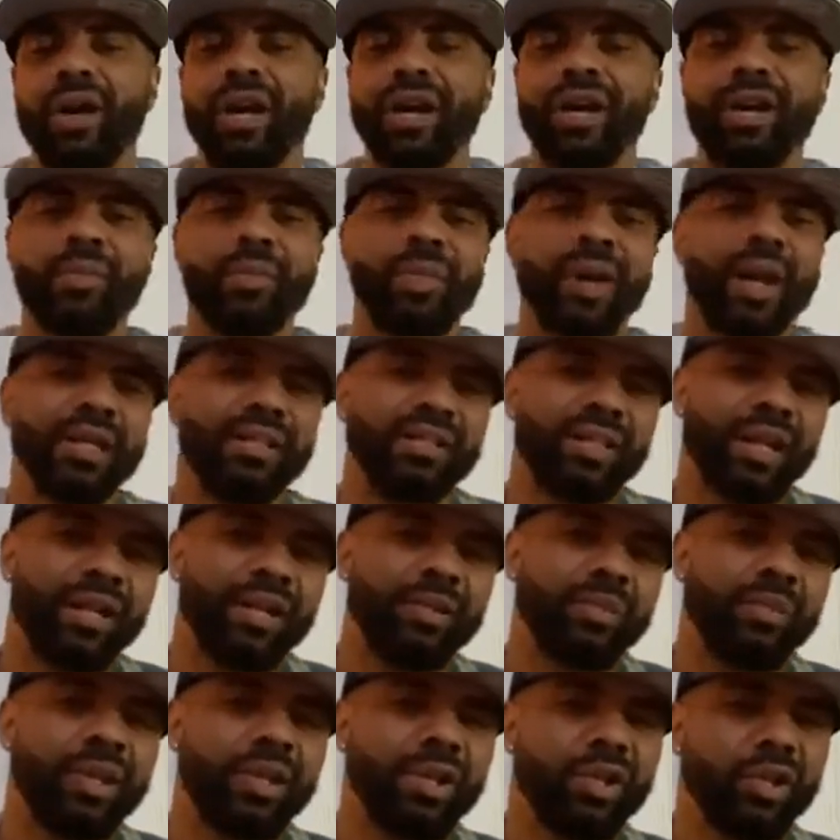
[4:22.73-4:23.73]
Everybody
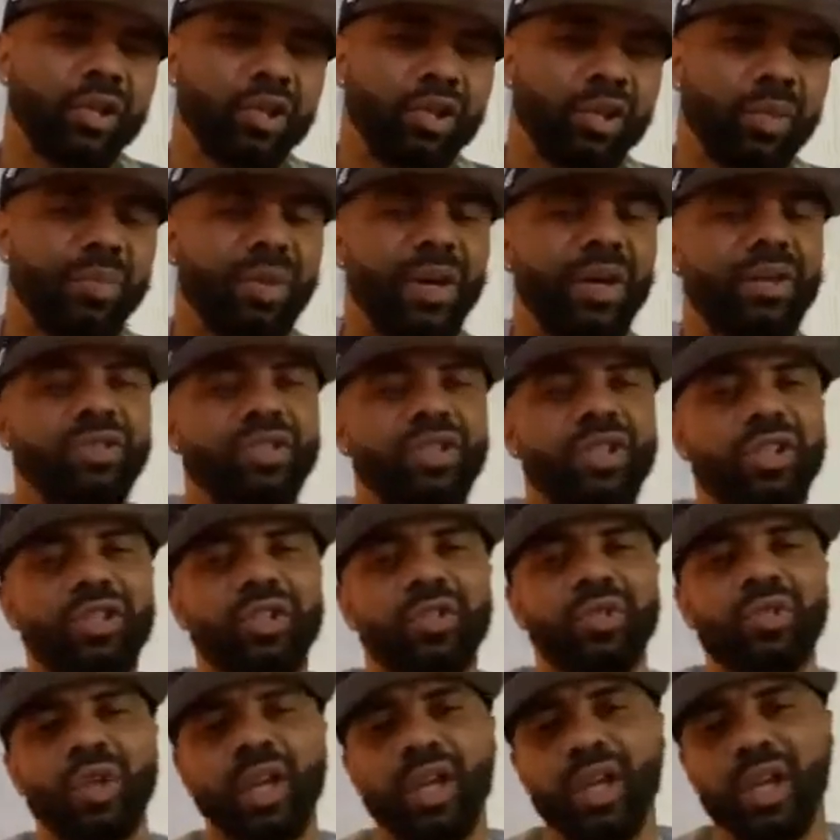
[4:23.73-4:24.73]
telling me you supposed to do
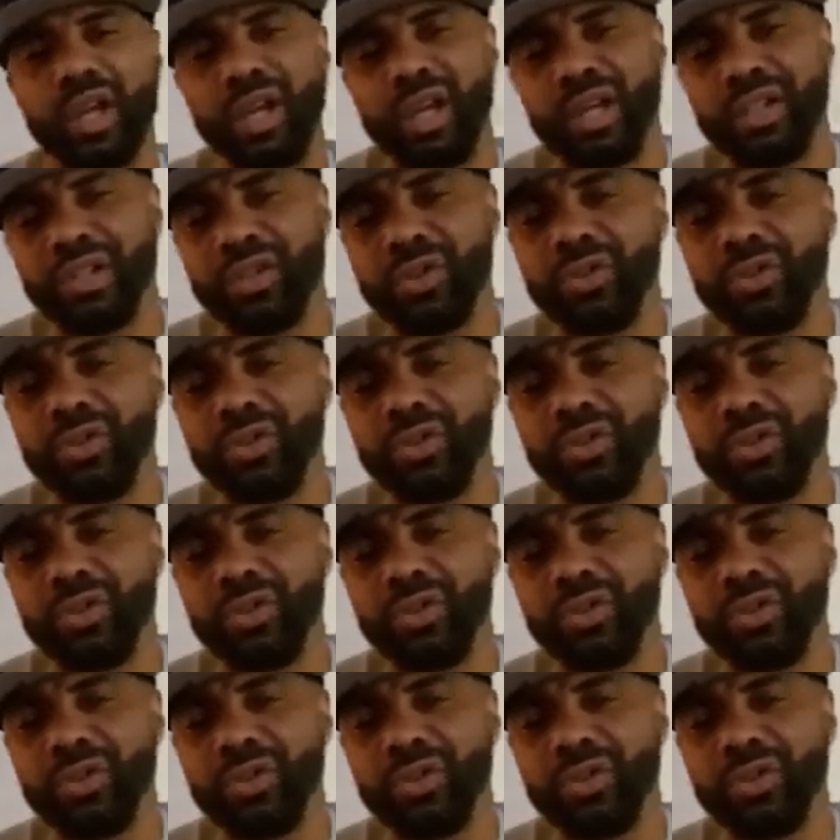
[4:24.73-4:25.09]
this.